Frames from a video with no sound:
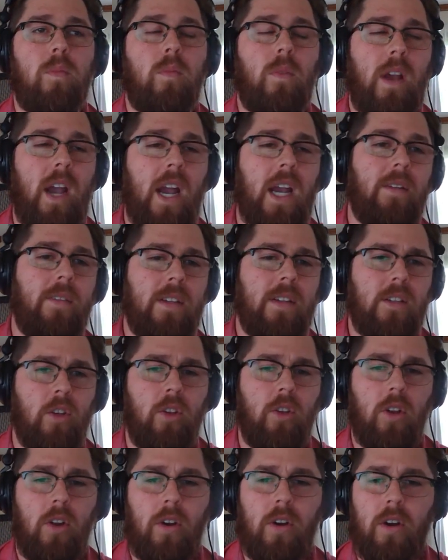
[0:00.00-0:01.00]
kind of as a
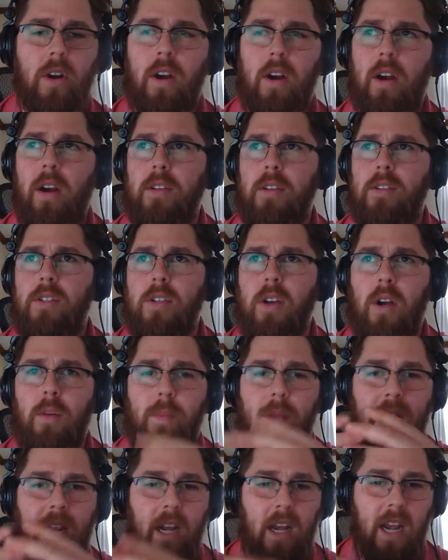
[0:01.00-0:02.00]
lurker, I started
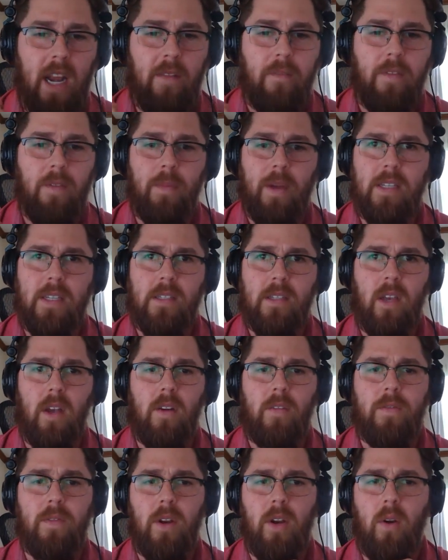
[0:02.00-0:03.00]
making a name for
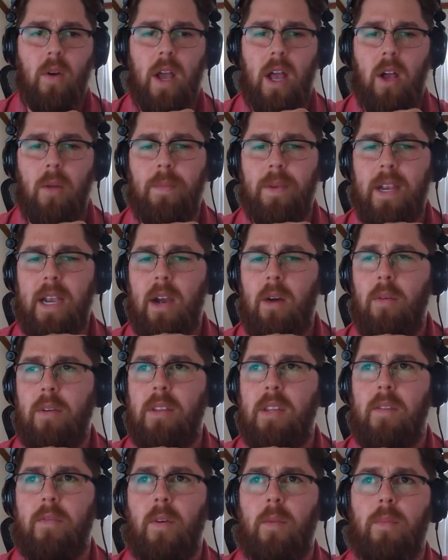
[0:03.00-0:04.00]
myself, helping out
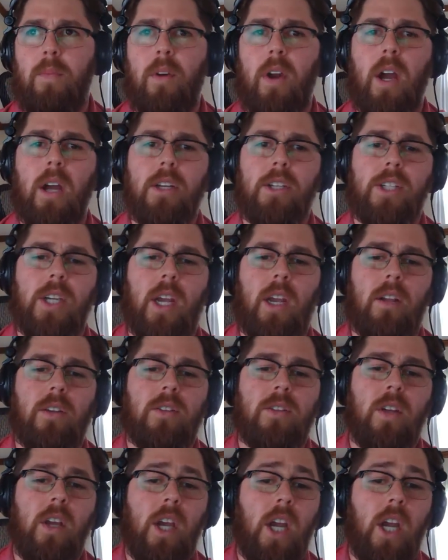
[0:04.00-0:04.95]
with different projects,